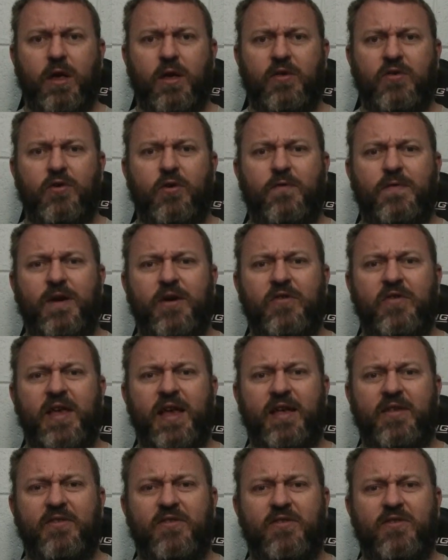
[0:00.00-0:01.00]
So if I was
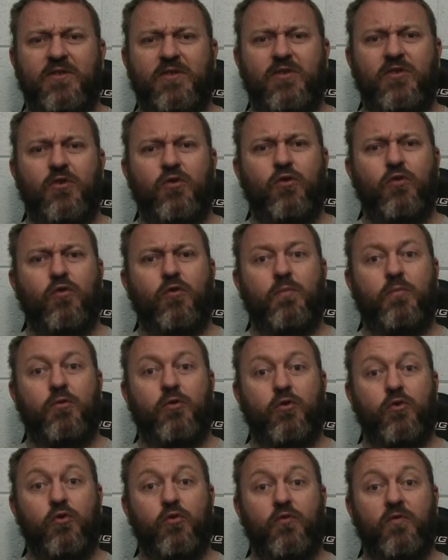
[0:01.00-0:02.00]
asked to
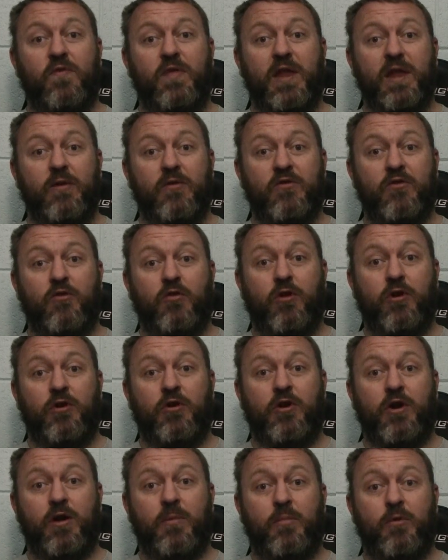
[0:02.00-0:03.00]
prove that I was no
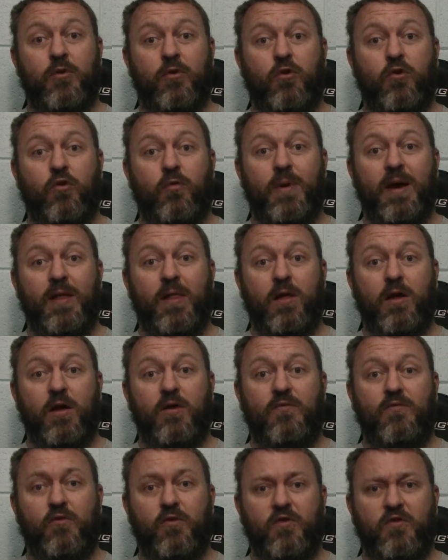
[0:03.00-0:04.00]
longer on parole by law
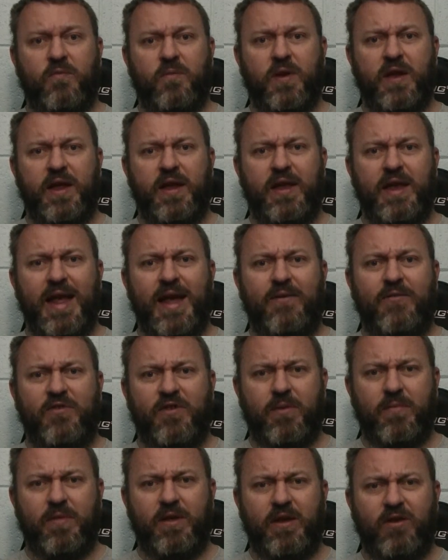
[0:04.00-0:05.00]
enforcement, I'd have
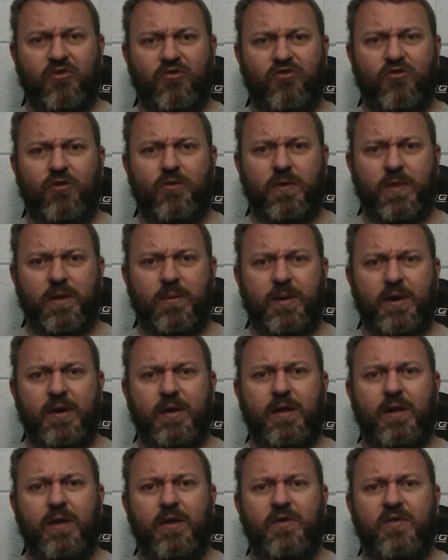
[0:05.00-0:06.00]
something to show them. It
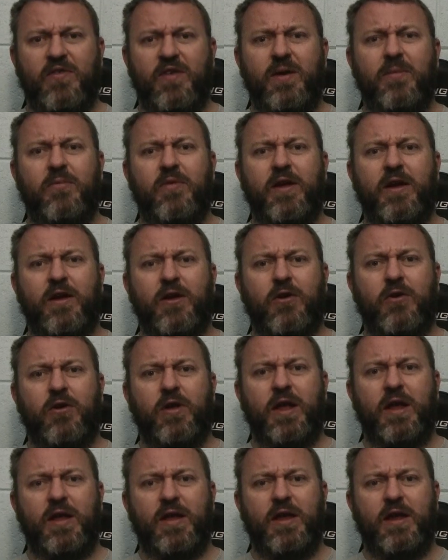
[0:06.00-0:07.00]
seemed like a
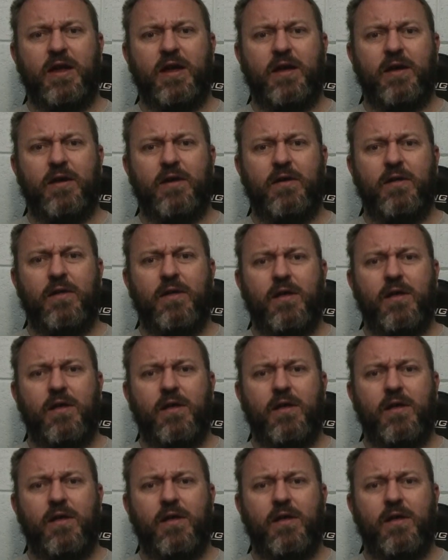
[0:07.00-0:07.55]
good idea.